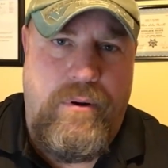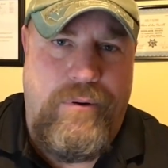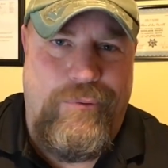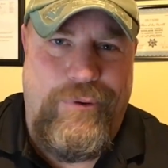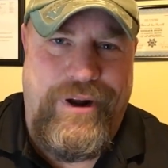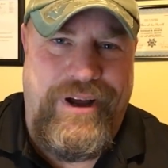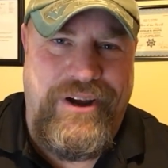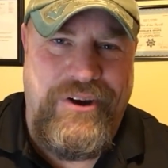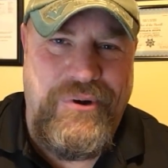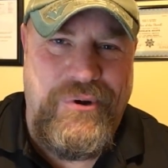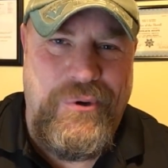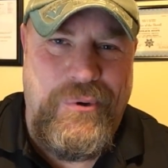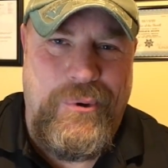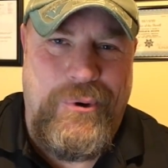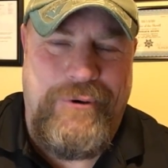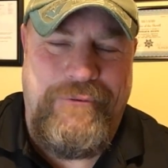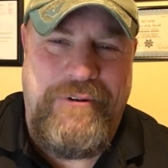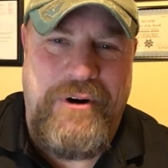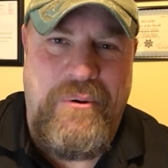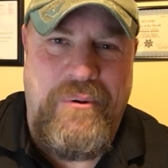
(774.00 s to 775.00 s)
We're not going to
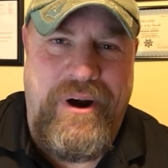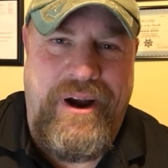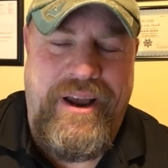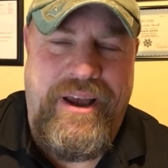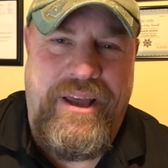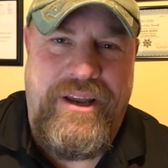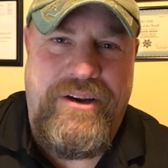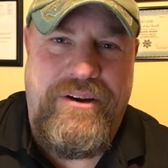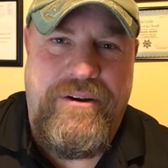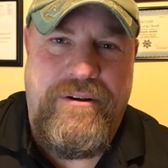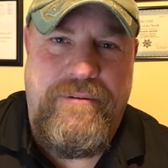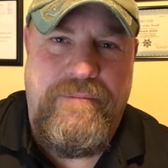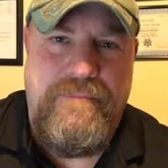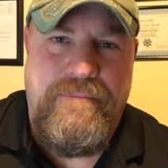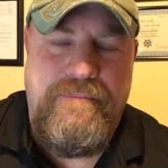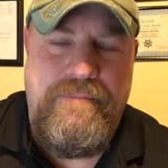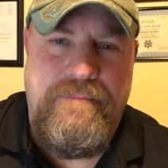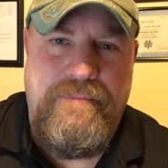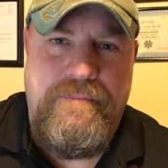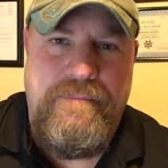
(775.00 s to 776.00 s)
war with Iran.
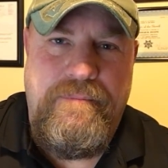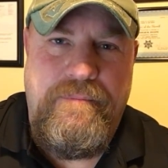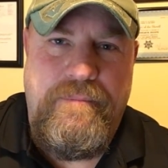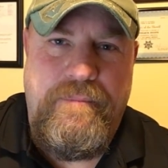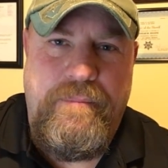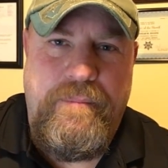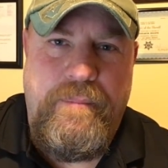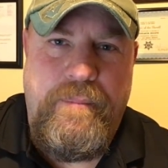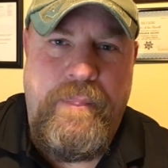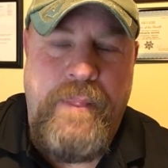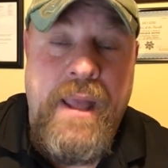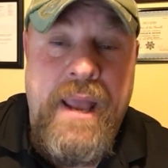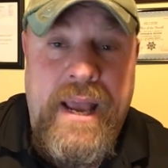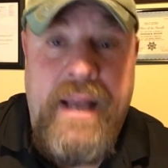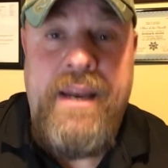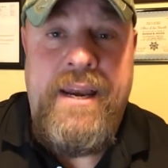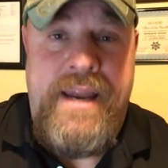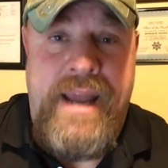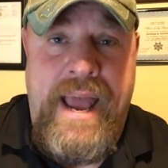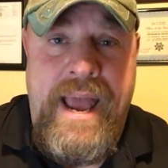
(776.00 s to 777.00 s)

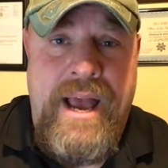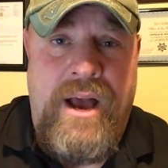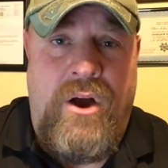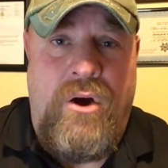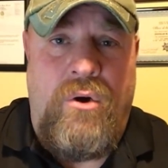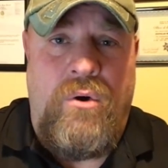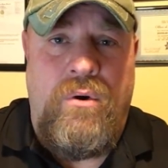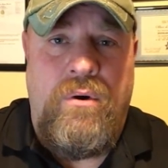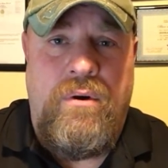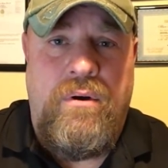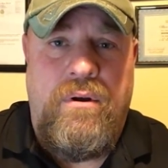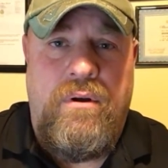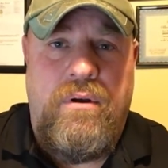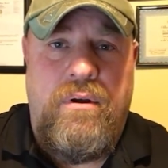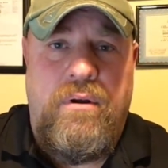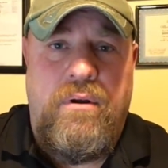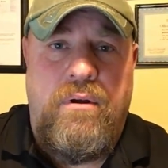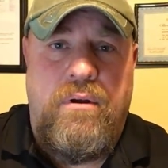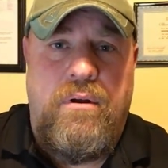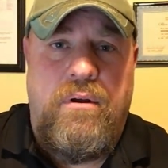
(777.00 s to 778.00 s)
And now,
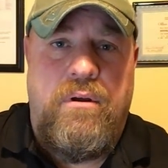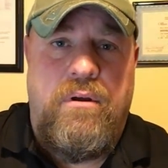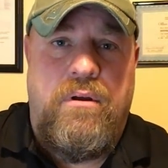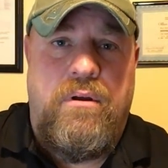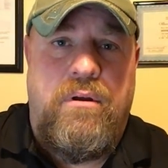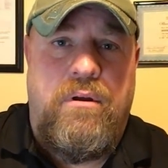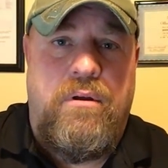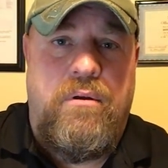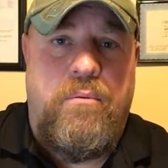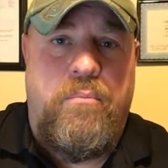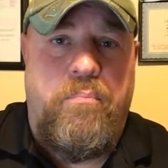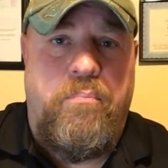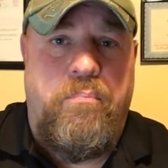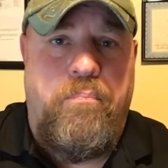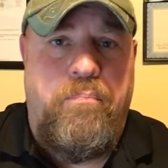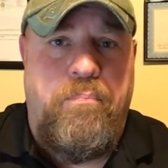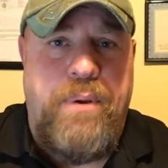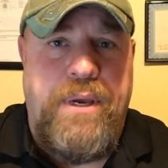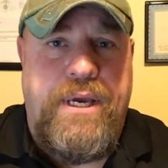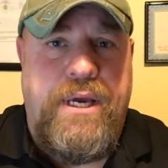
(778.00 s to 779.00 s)

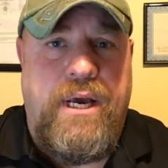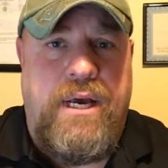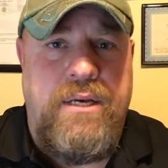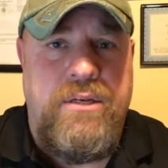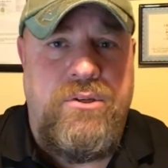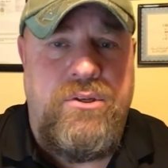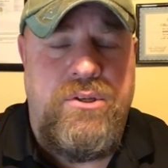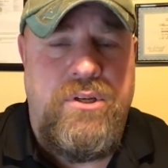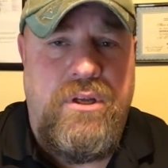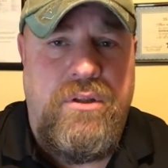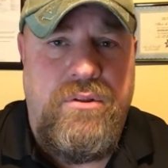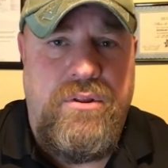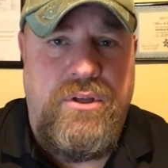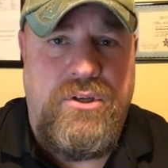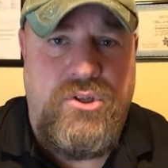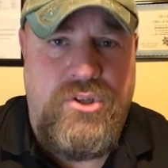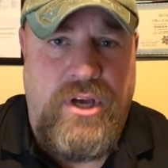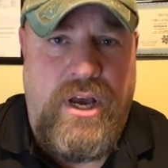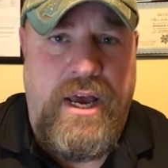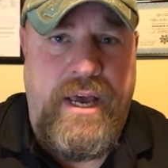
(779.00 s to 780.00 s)
because the
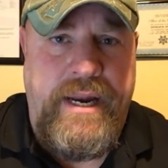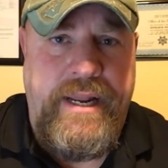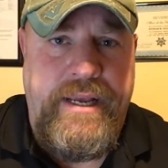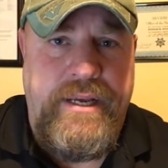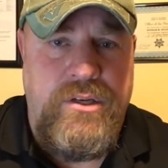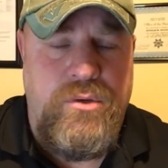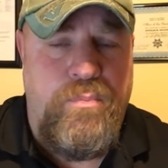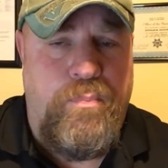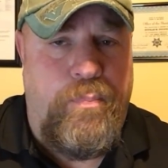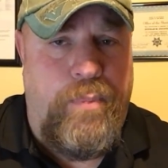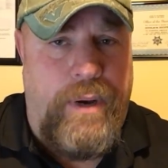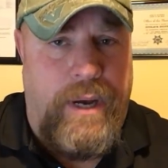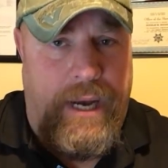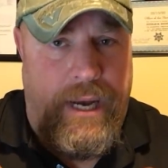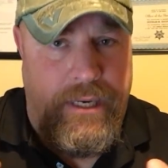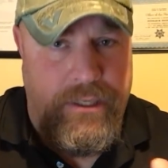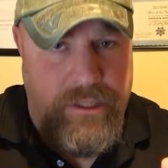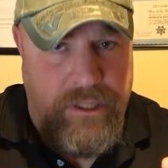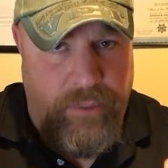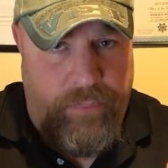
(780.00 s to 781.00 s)
Saudis
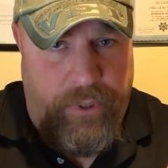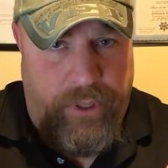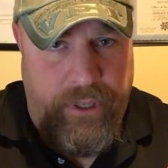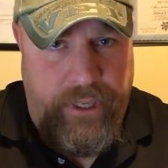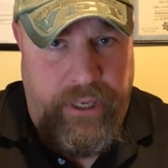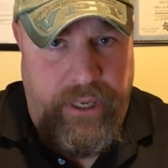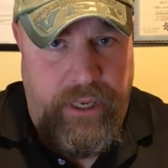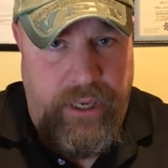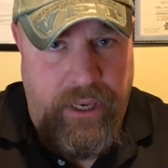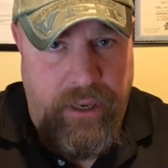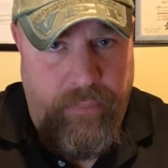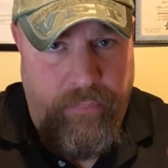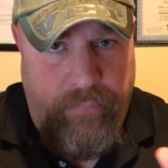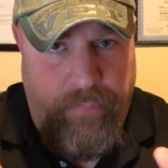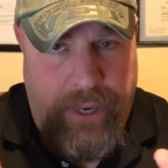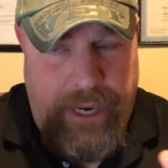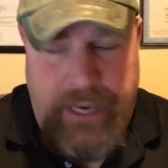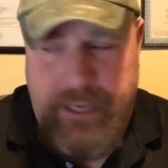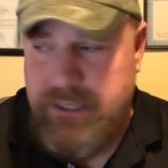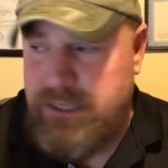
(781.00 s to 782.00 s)
possibly
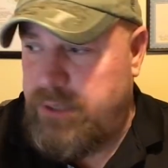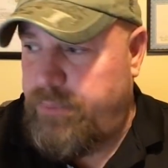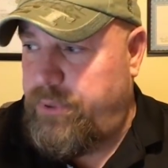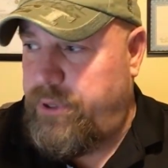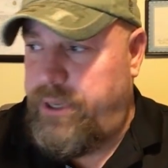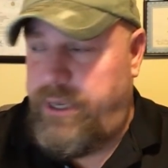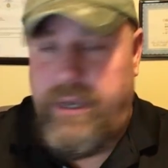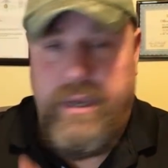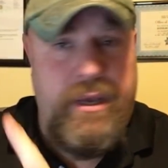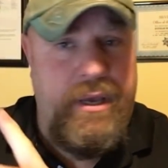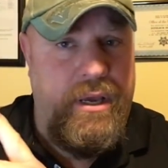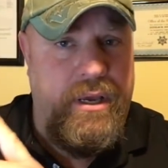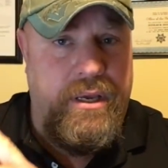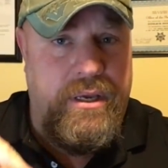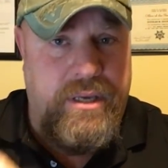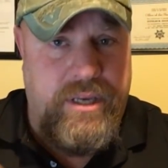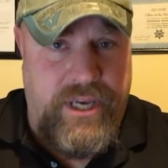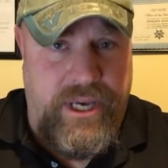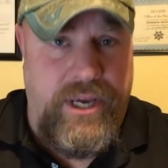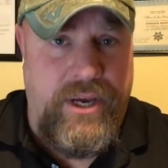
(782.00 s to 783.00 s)

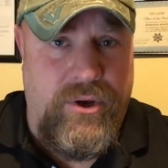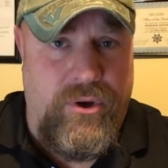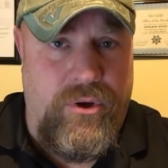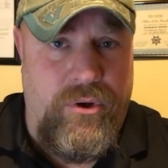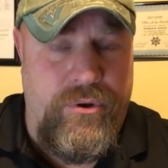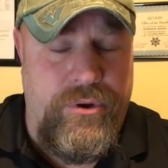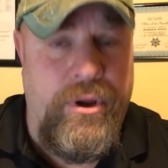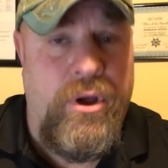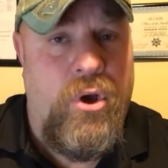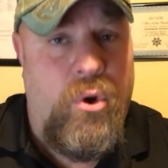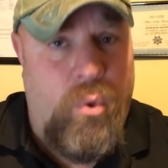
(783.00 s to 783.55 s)
killed